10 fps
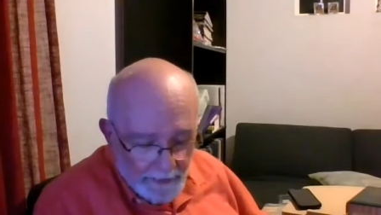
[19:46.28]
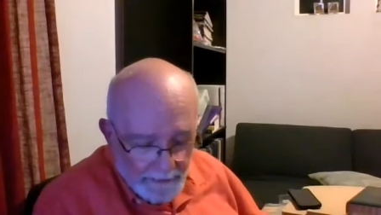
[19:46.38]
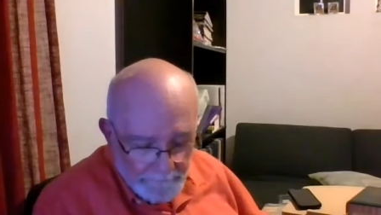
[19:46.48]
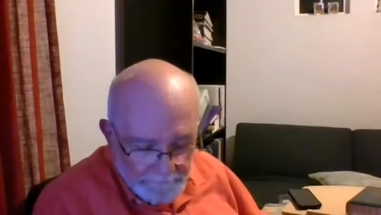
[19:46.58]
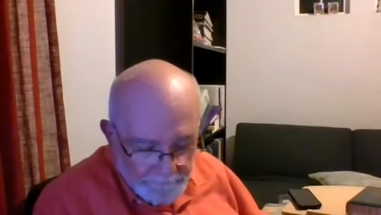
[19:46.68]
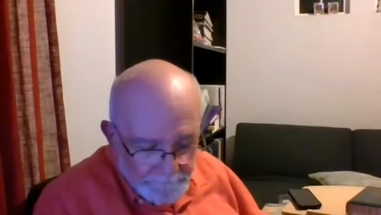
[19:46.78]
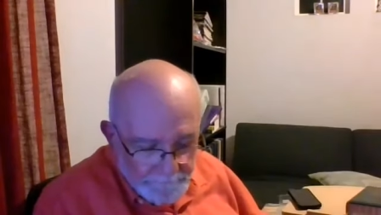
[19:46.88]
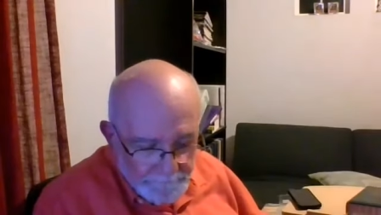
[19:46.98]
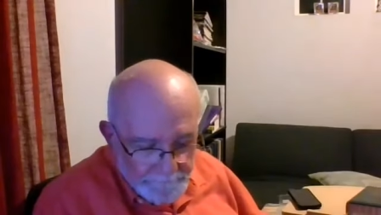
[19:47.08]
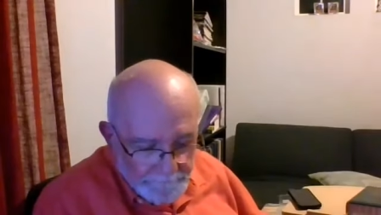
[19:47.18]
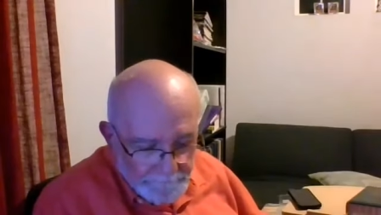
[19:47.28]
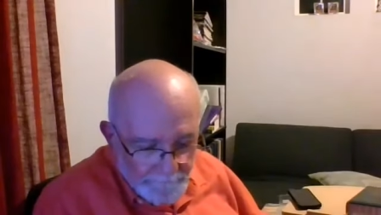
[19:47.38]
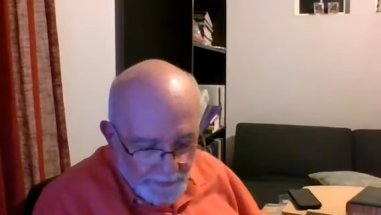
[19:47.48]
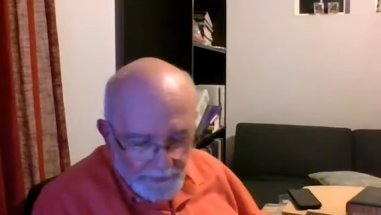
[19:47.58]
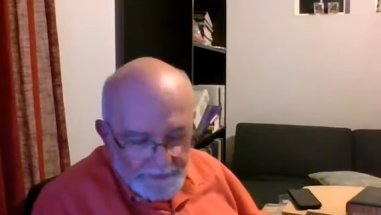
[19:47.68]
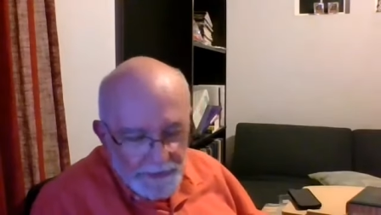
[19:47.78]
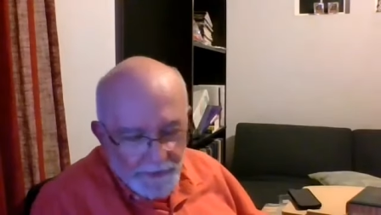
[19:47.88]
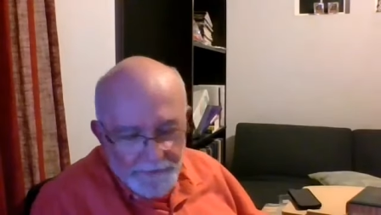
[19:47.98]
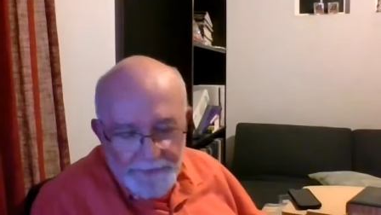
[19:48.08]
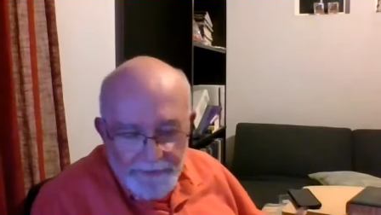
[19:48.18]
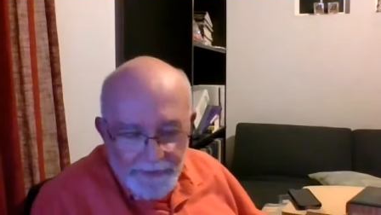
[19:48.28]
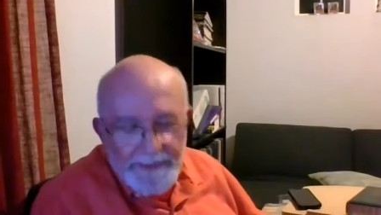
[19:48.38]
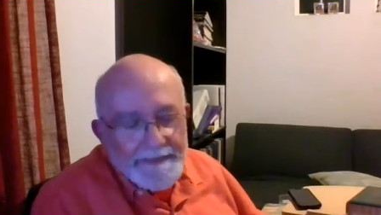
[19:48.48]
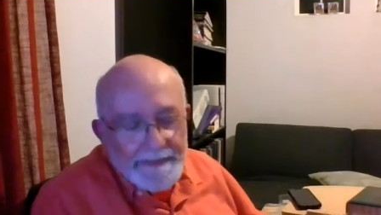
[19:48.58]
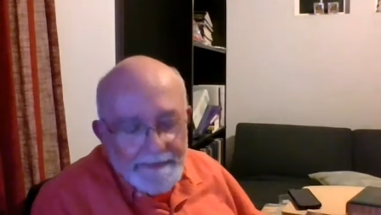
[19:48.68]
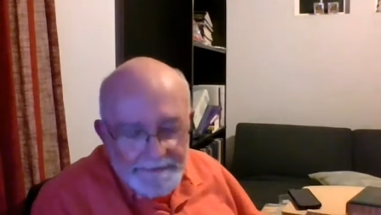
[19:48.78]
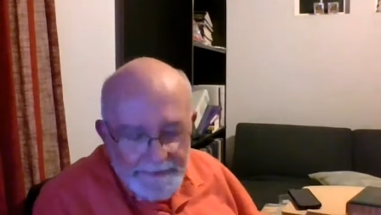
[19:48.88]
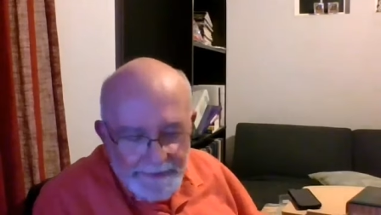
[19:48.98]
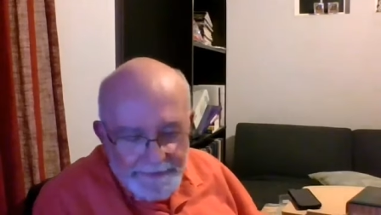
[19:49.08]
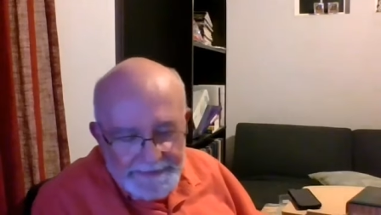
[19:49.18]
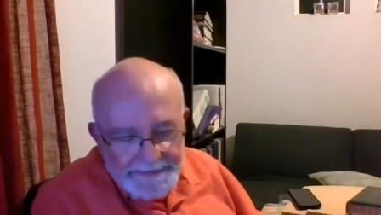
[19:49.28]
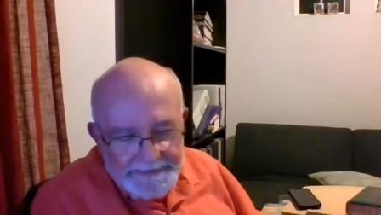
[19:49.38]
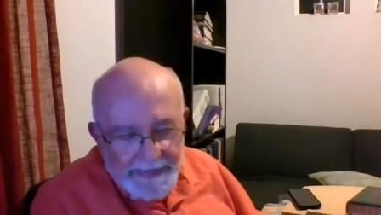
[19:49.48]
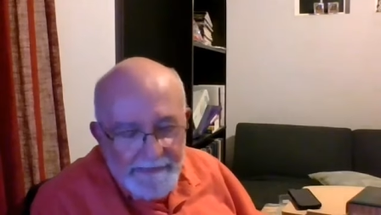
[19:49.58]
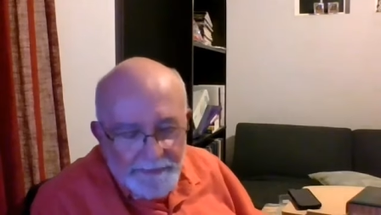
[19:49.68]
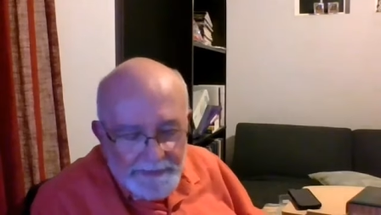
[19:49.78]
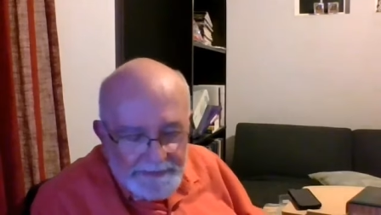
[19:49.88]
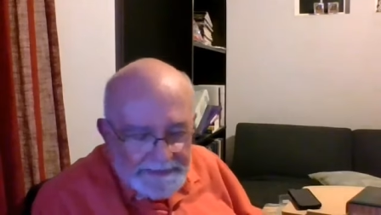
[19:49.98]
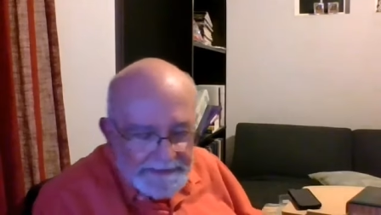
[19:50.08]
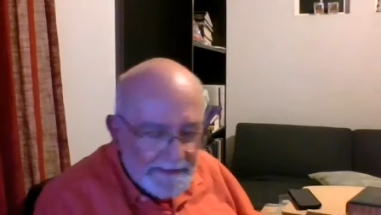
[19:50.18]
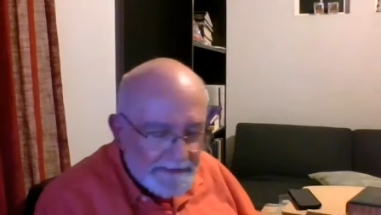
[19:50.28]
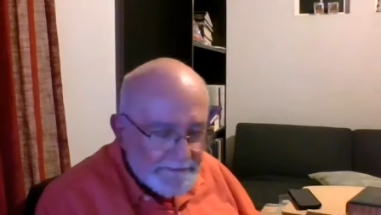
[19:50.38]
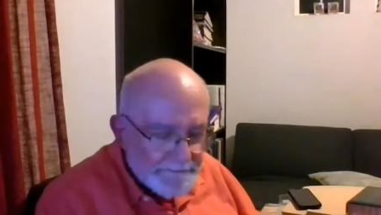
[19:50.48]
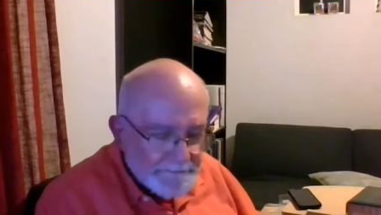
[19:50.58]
so if we look at the, disciples